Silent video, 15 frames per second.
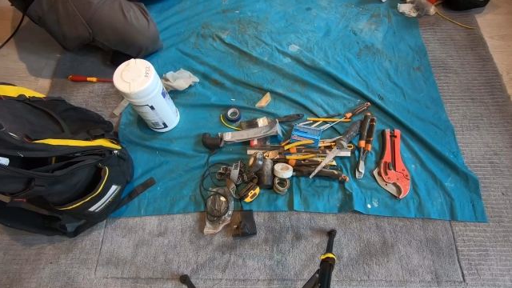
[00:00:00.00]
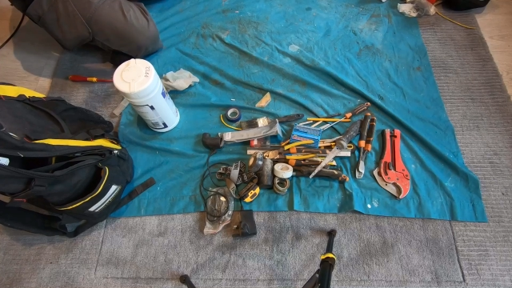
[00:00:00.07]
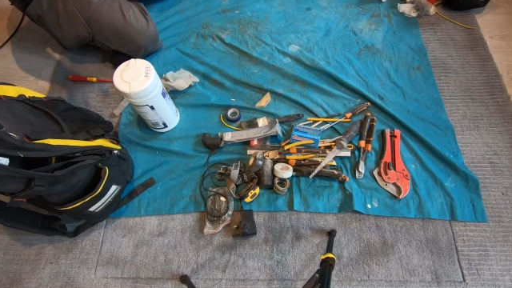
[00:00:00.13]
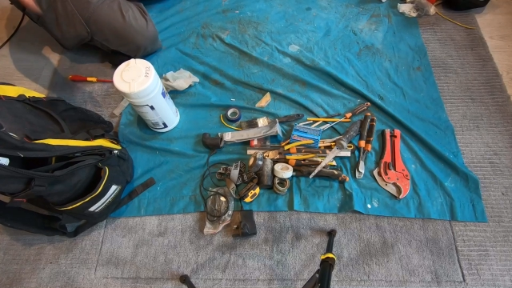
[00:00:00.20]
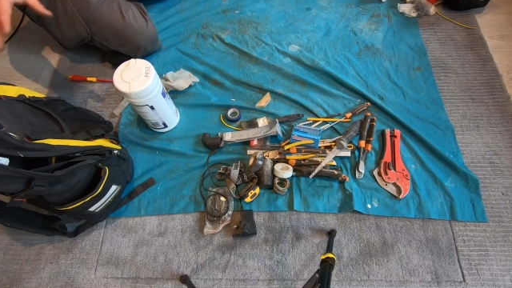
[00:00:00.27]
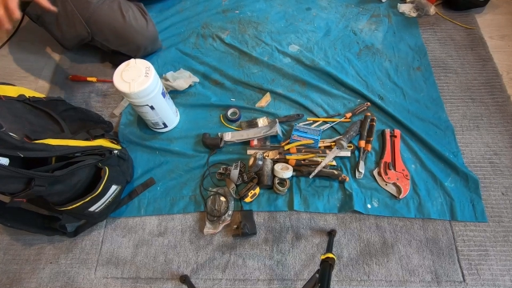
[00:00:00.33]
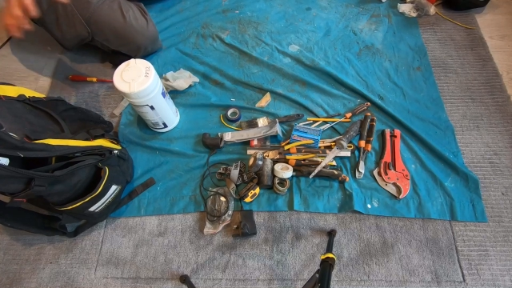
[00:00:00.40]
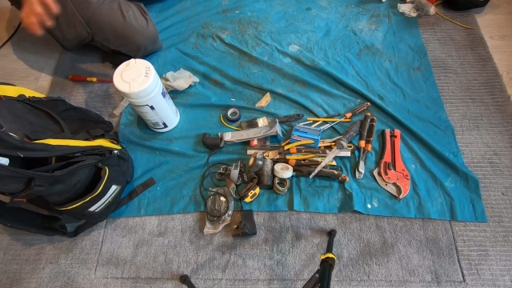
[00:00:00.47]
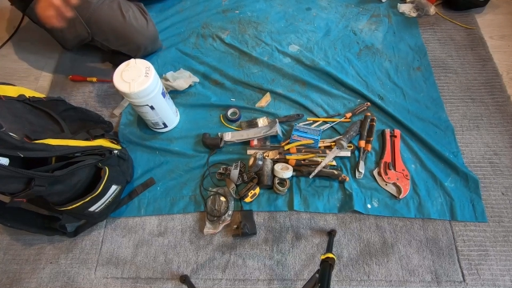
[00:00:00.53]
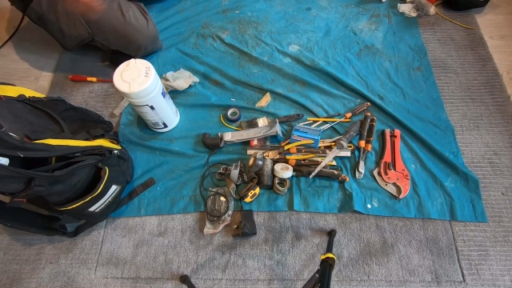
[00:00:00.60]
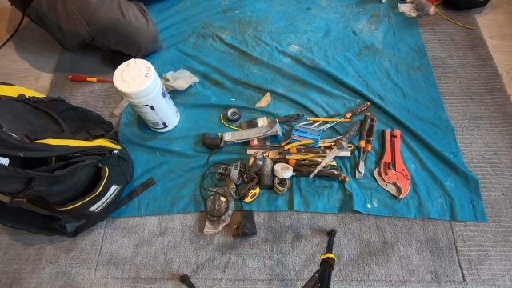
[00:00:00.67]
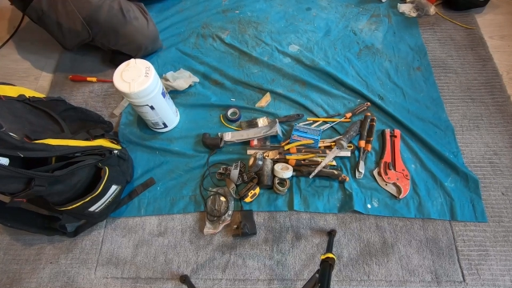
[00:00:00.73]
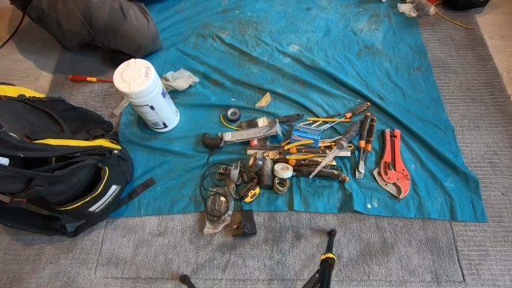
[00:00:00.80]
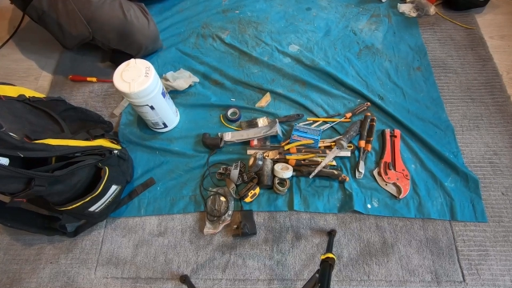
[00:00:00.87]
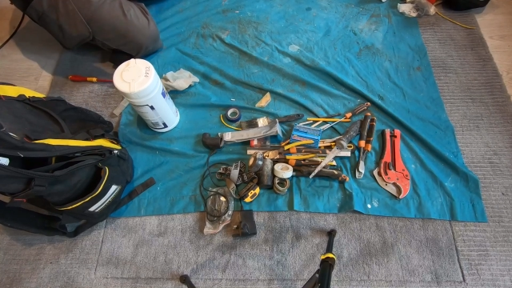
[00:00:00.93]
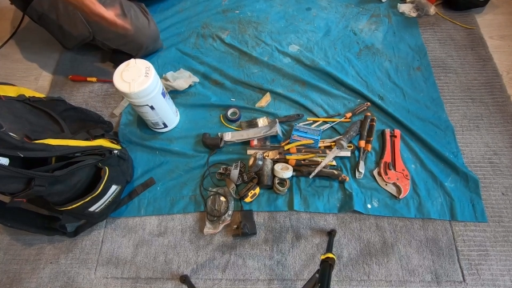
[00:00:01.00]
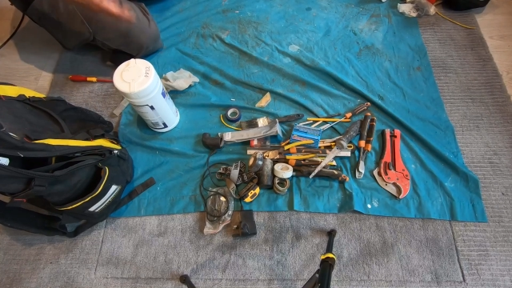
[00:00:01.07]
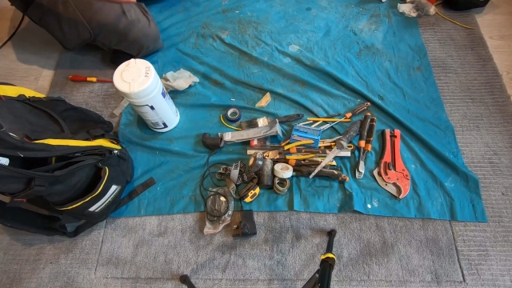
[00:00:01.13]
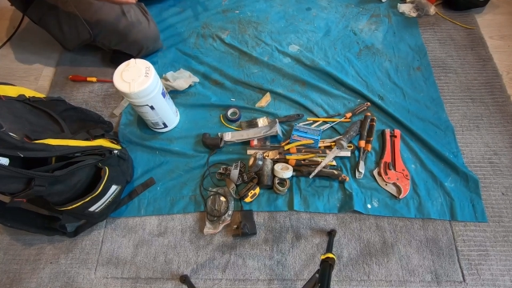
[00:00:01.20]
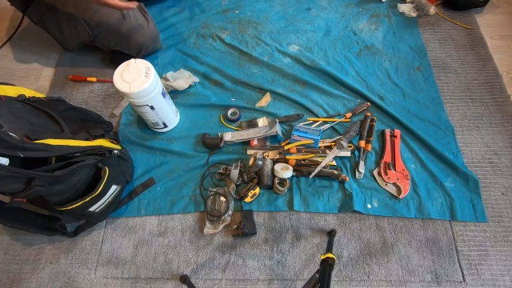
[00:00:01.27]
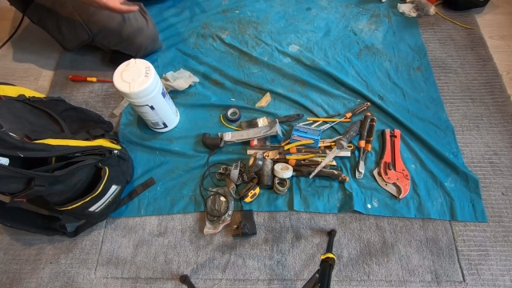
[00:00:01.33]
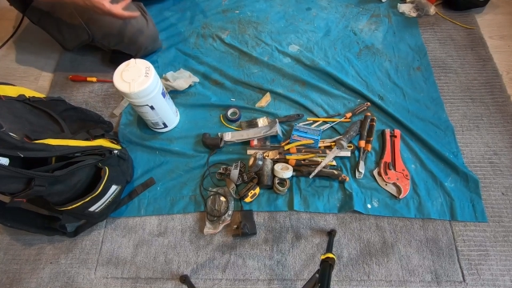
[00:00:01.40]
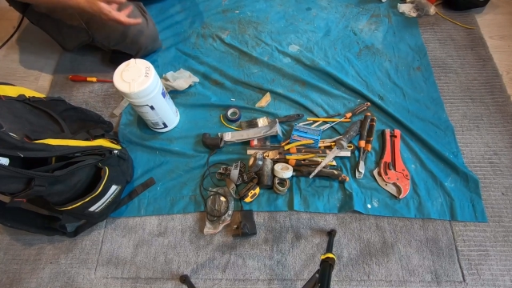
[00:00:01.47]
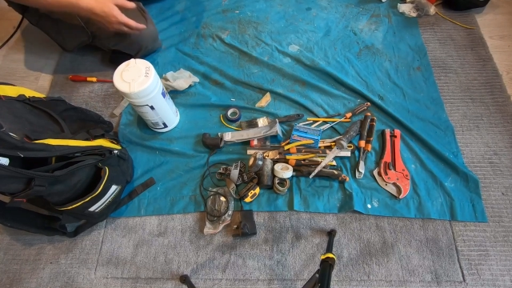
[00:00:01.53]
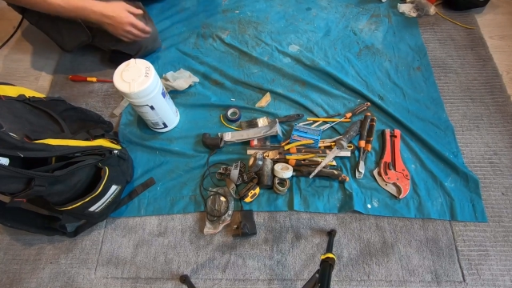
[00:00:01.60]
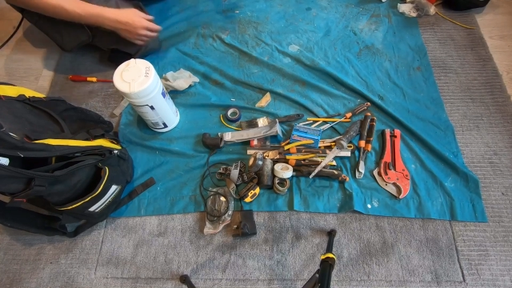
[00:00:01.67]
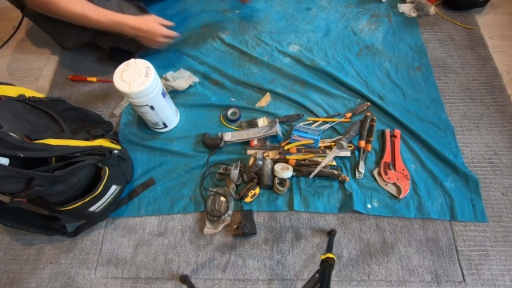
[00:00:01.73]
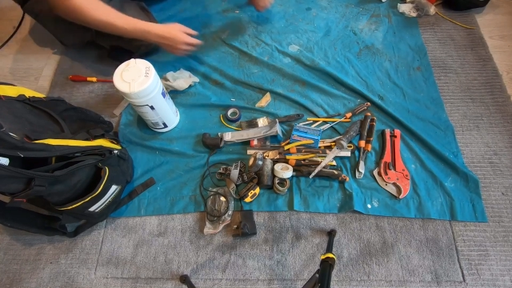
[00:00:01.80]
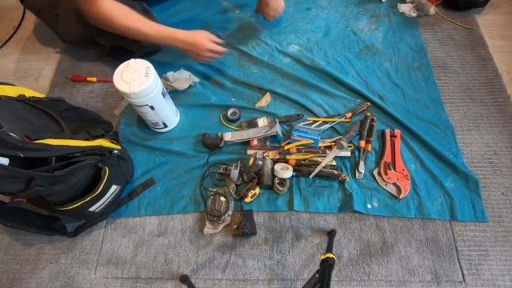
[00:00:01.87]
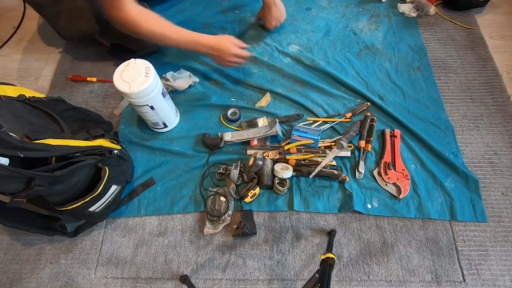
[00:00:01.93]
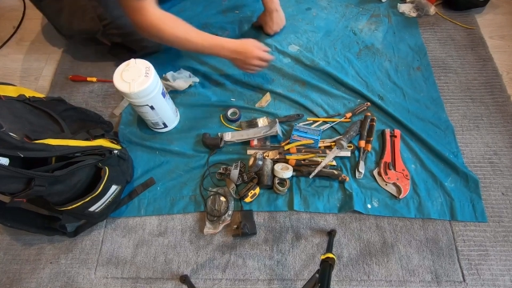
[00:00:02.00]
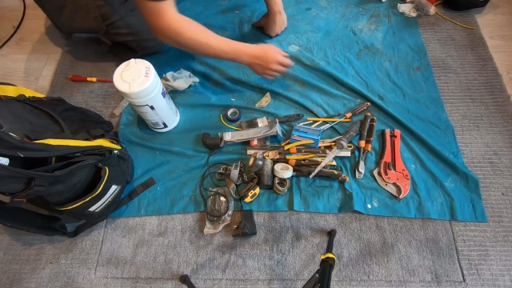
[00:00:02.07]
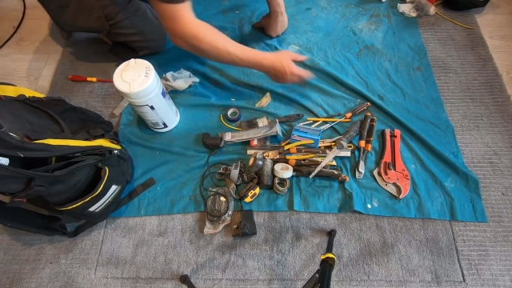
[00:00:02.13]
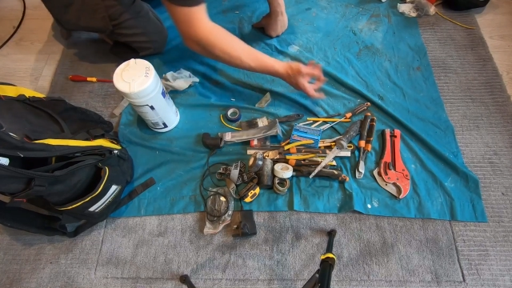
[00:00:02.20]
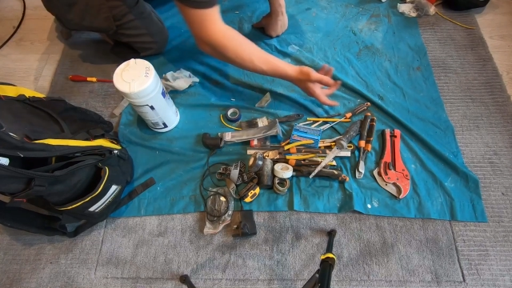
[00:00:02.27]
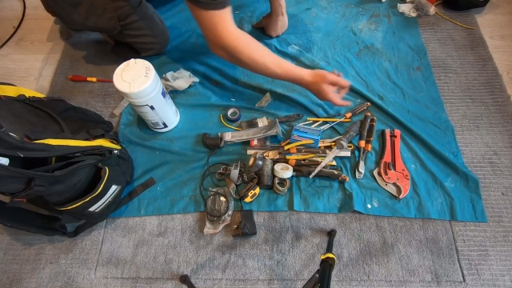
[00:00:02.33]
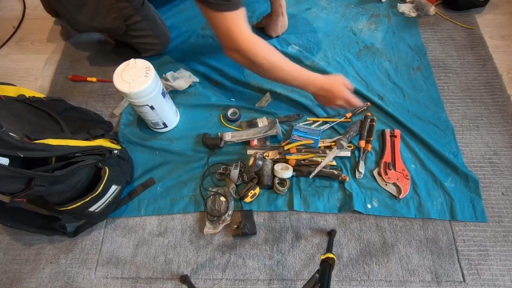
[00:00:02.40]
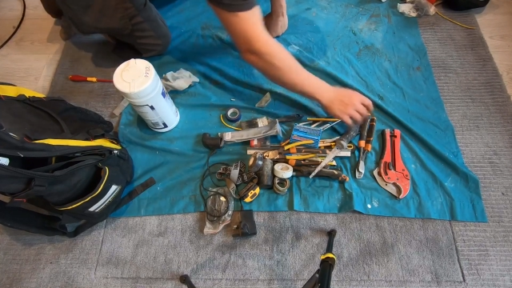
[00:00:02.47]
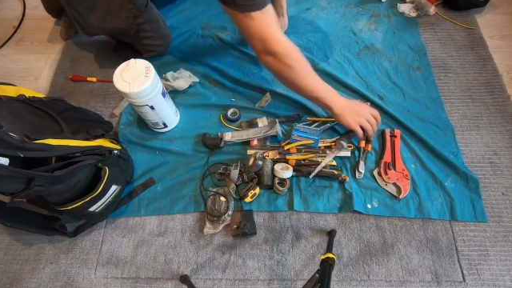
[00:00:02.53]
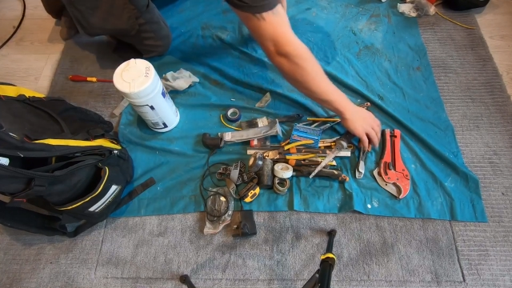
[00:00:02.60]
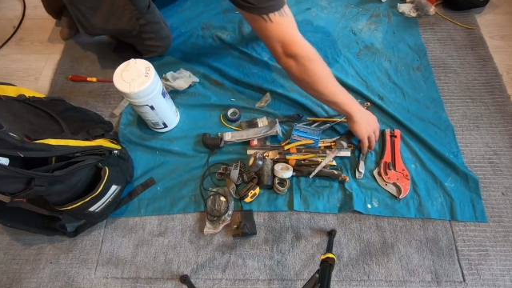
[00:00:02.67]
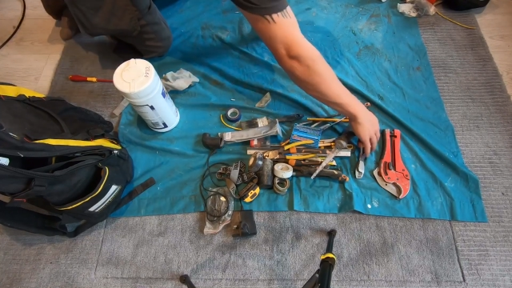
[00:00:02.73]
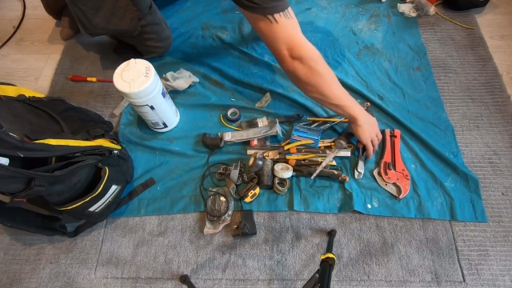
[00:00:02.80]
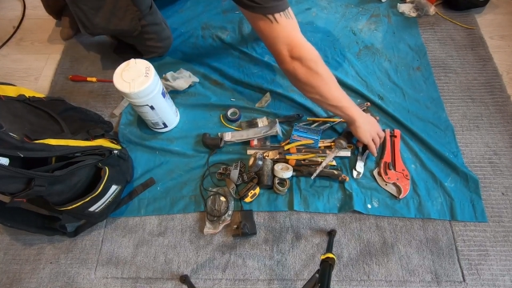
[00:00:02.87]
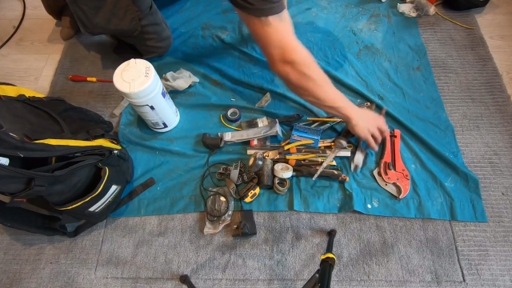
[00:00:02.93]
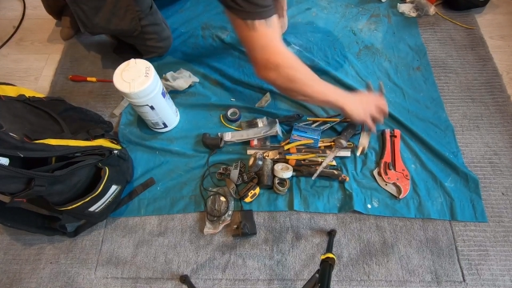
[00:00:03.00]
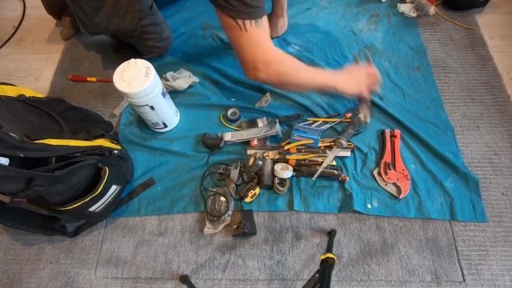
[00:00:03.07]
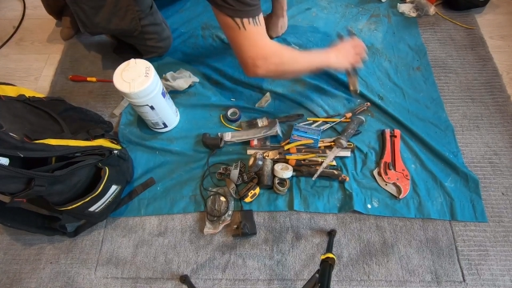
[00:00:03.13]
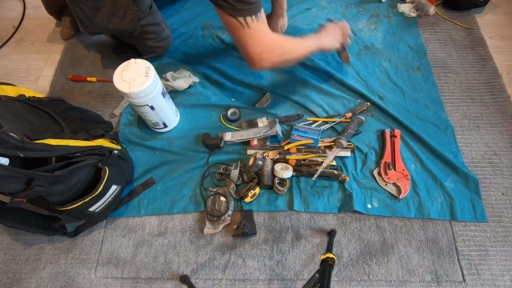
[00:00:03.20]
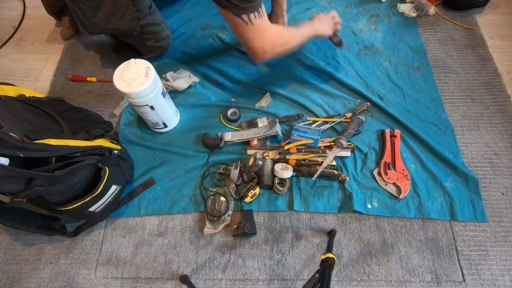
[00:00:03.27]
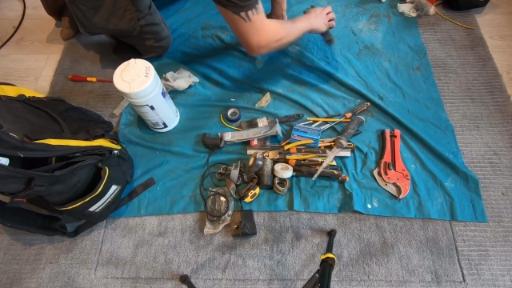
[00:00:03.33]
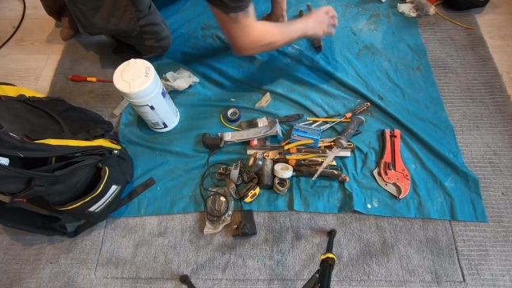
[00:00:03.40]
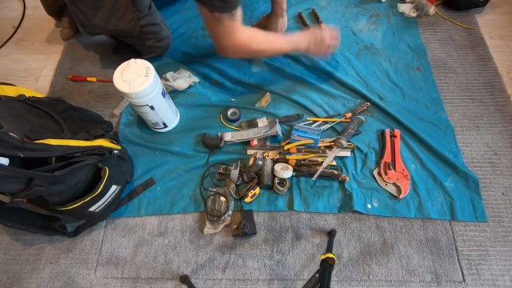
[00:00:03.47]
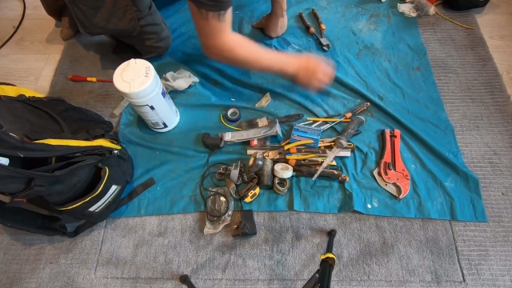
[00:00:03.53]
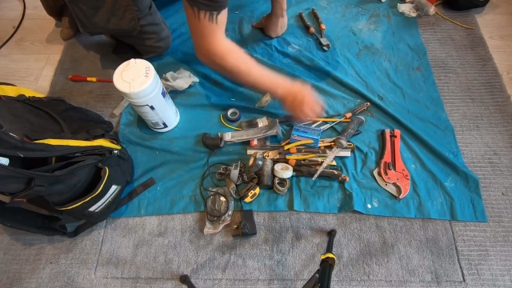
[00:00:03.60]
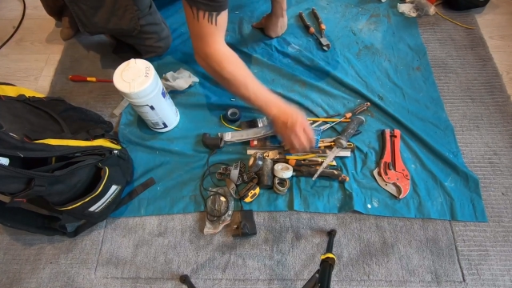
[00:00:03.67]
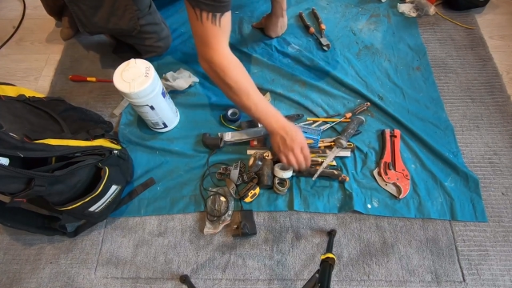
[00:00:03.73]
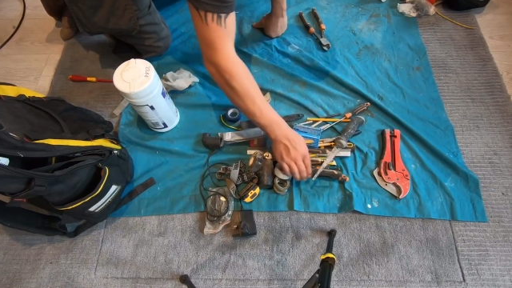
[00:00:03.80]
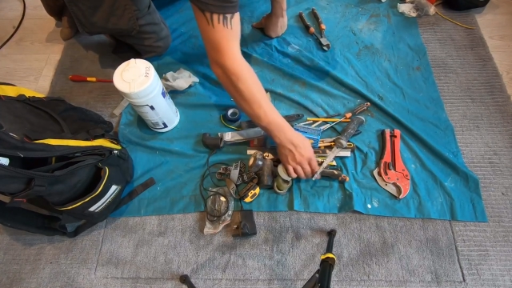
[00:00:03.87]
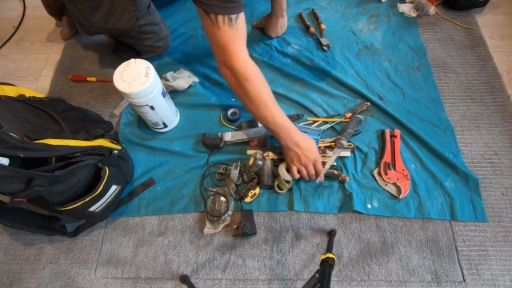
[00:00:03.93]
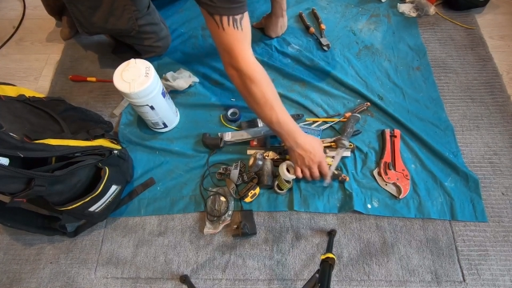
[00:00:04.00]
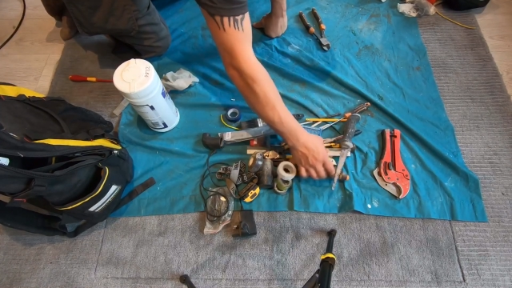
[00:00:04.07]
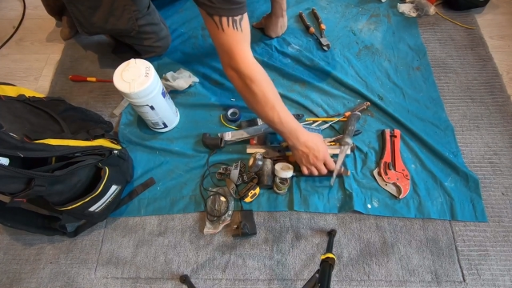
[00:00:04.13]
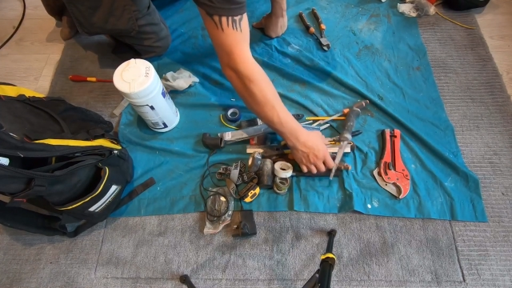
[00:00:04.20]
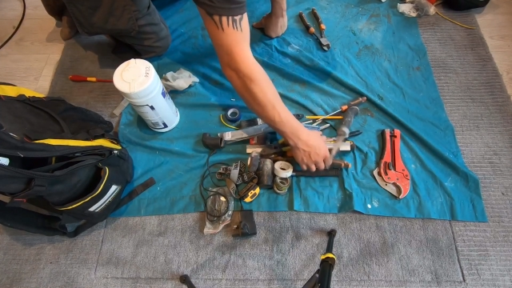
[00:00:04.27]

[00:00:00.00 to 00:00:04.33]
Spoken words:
(no speaker visible)